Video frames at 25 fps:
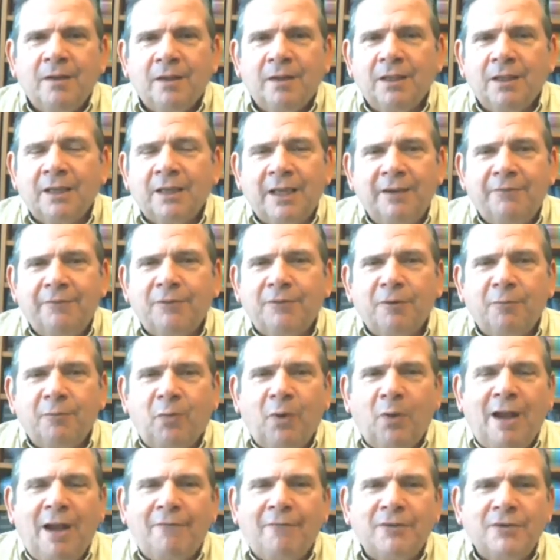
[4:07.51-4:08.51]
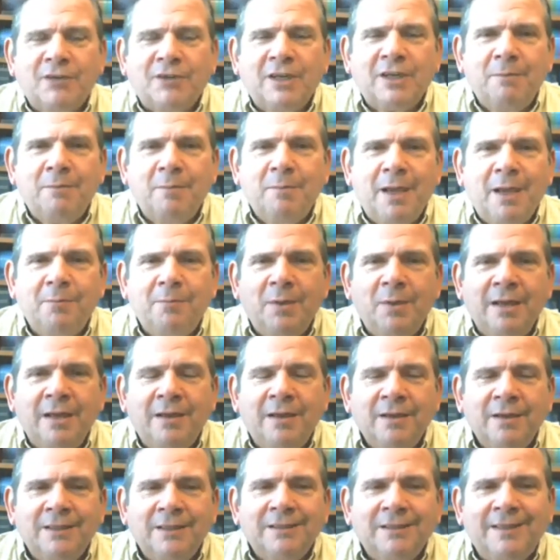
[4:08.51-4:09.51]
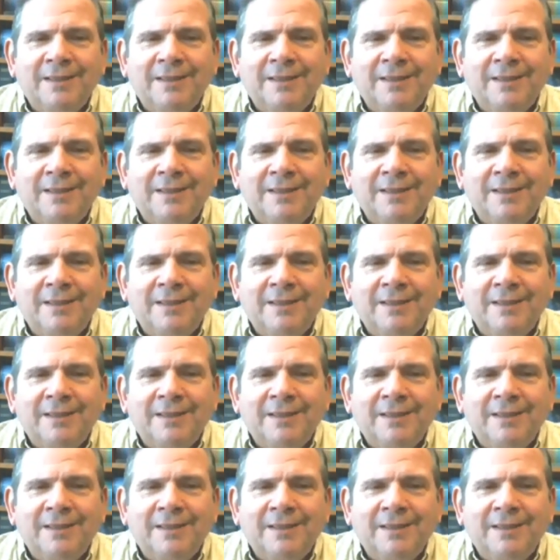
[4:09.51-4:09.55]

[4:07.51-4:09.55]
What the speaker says: The gift of prophecy may be